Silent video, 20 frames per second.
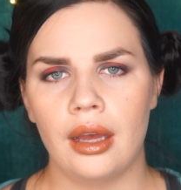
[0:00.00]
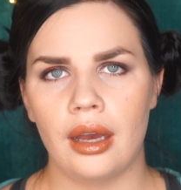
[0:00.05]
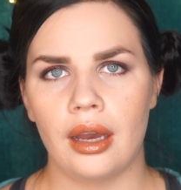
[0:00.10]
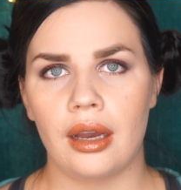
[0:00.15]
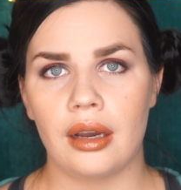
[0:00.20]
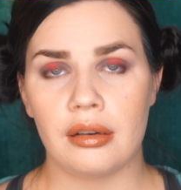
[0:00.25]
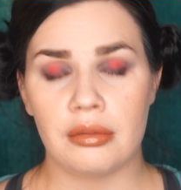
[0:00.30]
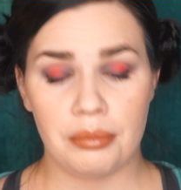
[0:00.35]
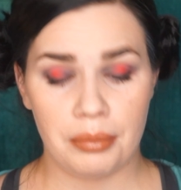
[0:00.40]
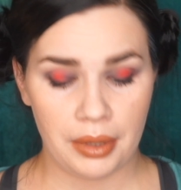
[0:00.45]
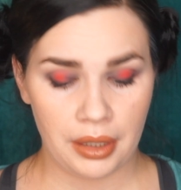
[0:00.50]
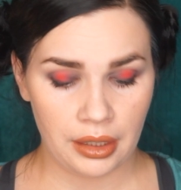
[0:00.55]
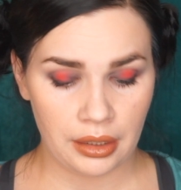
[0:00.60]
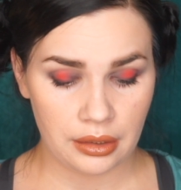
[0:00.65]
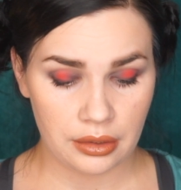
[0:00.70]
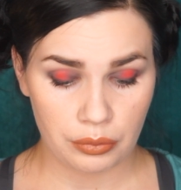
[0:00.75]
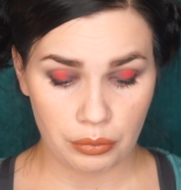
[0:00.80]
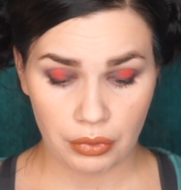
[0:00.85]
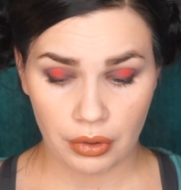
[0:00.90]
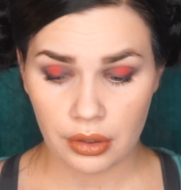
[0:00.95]
But
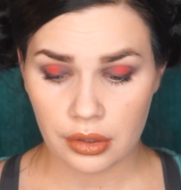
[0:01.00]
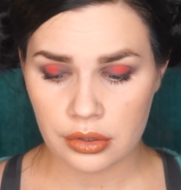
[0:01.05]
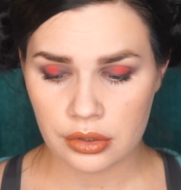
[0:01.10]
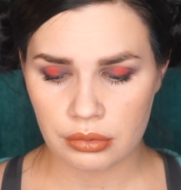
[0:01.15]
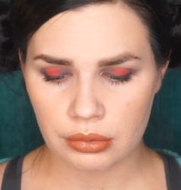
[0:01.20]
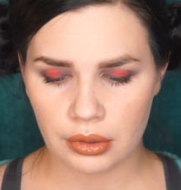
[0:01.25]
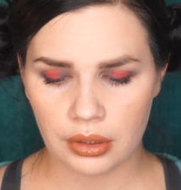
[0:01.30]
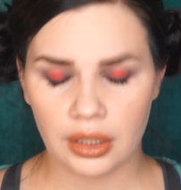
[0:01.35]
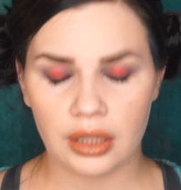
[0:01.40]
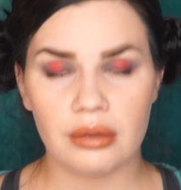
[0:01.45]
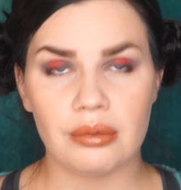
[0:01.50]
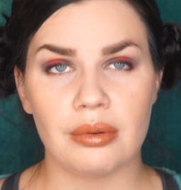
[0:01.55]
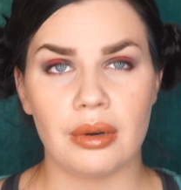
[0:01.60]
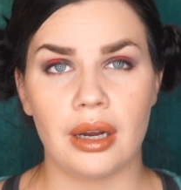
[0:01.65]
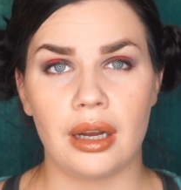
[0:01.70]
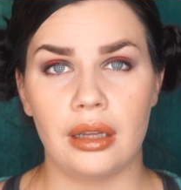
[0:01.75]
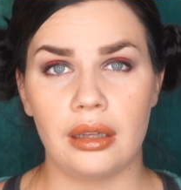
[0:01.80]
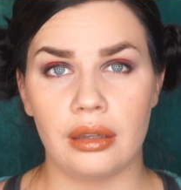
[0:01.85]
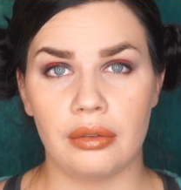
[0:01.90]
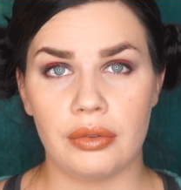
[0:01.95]
it works really
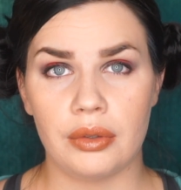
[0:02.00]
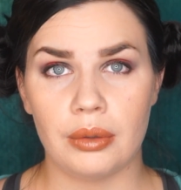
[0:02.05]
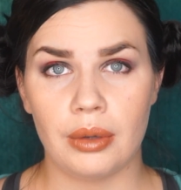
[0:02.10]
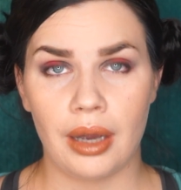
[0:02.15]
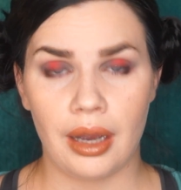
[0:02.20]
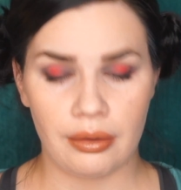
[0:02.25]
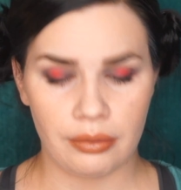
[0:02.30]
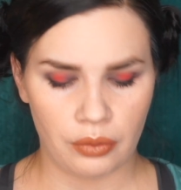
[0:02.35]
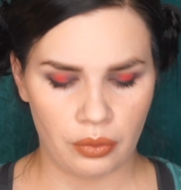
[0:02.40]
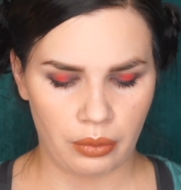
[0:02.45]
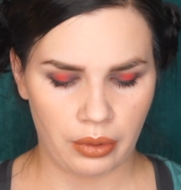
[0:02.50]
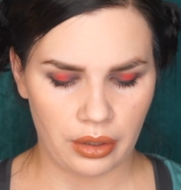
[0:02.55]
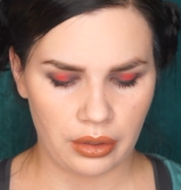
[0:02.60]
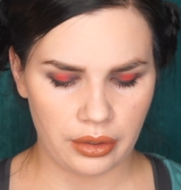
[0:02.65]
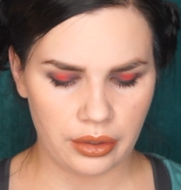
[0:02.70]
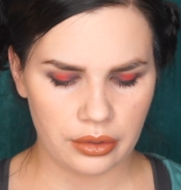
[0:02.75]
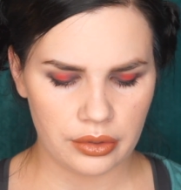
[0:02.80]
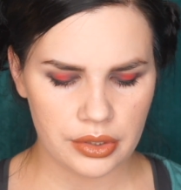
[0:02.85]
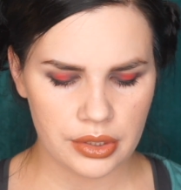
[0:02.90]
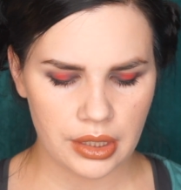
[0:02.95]
well if you have
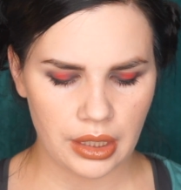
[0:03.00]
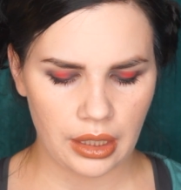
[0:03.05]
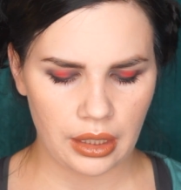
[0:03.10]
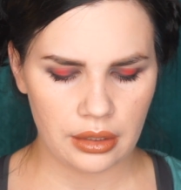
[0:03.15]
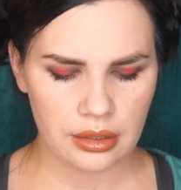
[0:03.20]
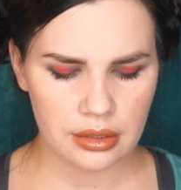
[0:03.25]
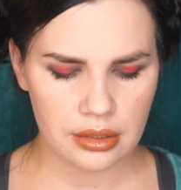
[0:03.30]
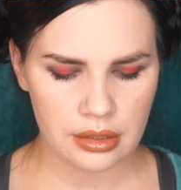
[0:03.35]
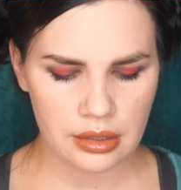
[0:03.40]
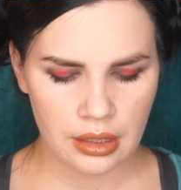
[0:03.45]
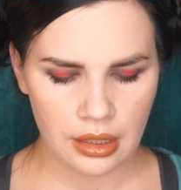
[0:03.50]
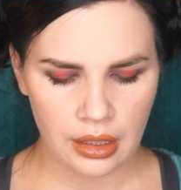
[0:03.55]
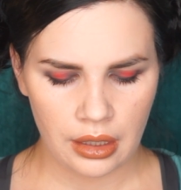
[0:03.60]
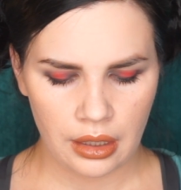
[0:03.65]
oilier skins.